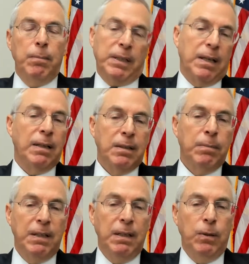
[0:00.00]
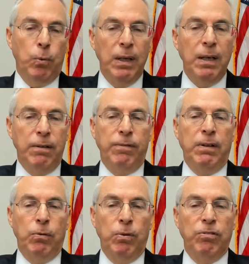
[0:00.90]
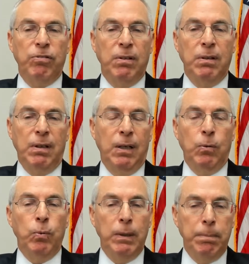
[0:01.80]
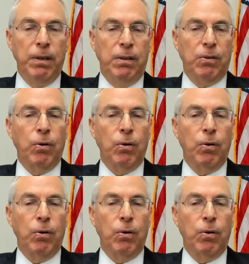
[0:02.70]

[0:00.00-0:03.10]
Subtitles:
But ultimately, we live in the region and we bear the